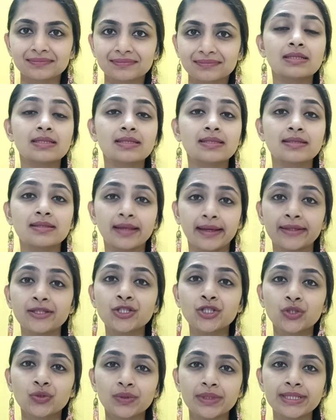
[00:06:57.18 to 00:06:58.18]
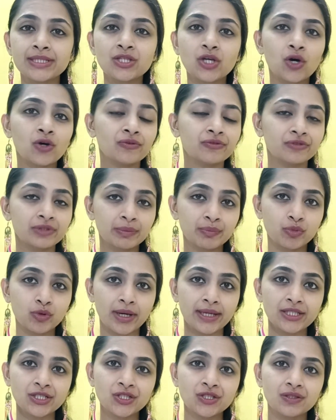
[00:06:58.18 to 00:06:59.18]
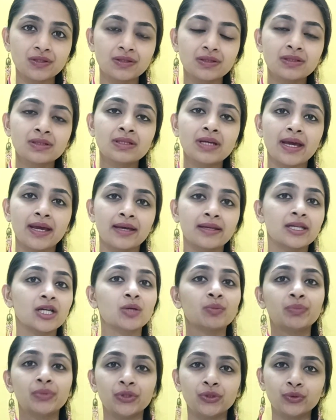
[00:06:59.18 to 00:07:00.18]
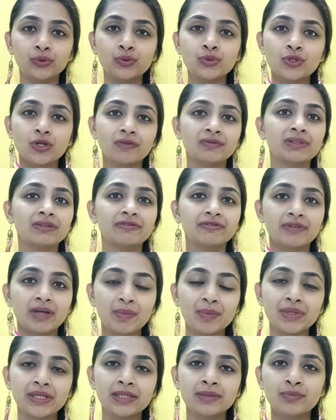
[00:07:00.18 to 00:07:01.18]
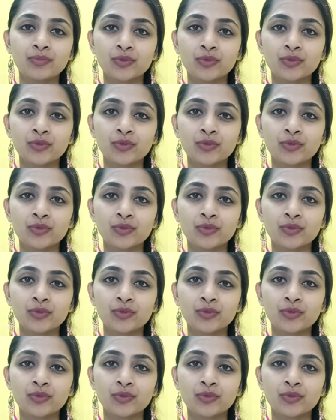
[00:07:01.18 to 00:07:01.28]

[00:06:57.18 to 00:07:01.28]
Centuries of repression and abuse of the feminine